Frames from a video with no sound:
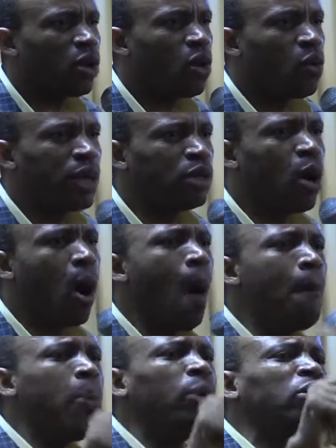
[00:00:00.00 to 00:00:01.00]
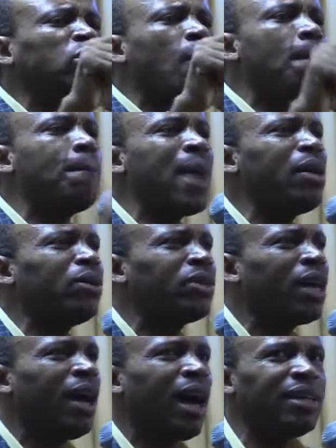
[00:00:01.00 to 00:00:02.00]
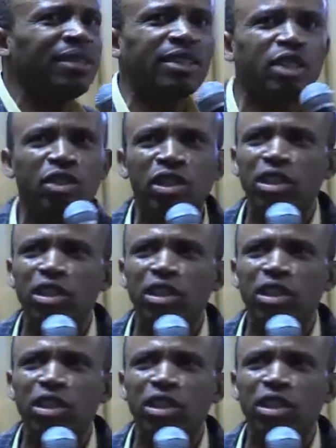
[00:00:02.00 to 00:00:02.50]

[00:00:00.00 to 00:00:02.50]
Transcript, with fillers: So when you open your mouth and